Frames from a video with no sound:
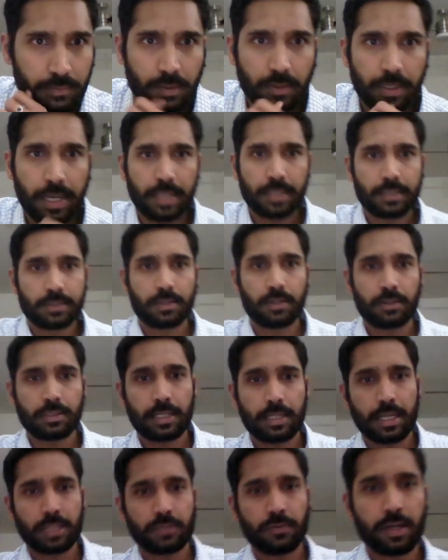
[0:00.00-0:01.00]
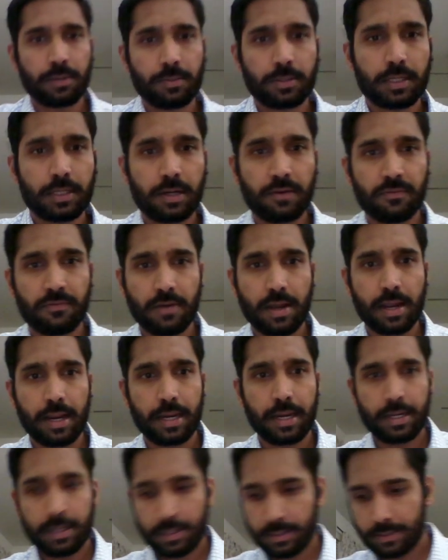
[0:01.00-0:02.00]
Okay, so it looks like the X variables are
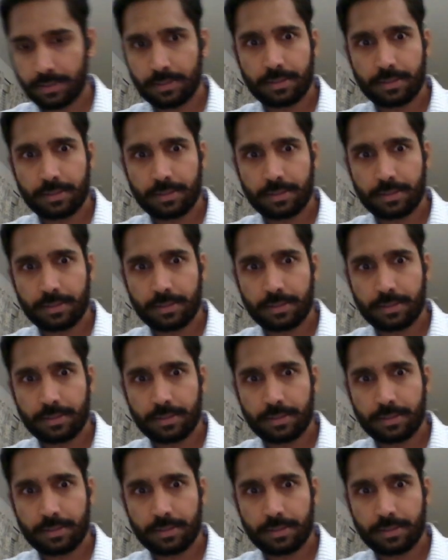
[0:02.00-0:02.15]
defined.